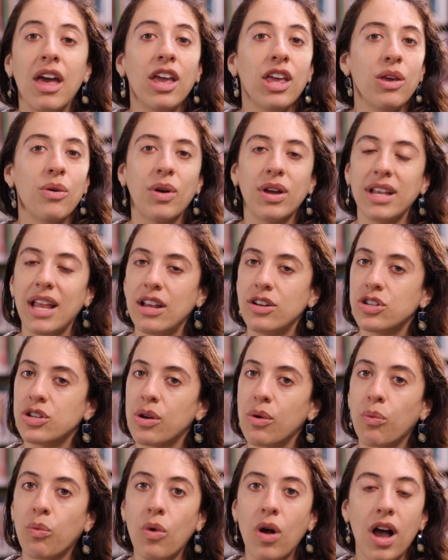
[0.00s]
You can
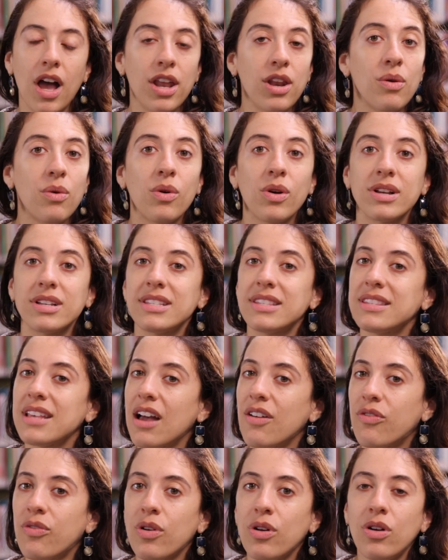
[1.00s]
enter one or
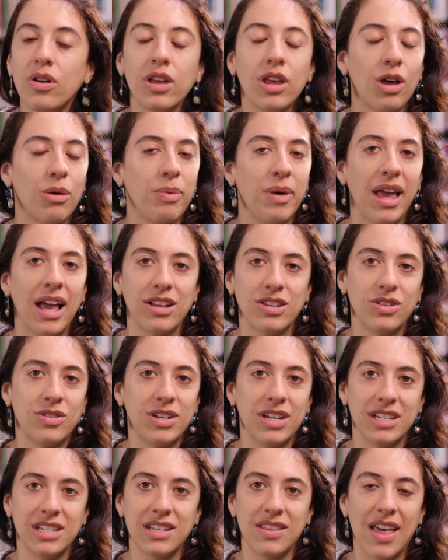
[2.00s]
several. You'll be
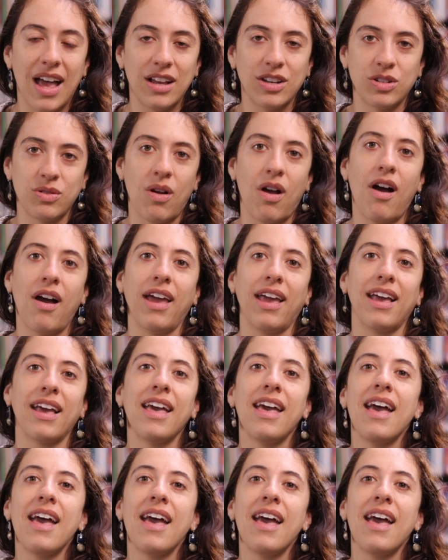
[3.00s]
entered into that drawing.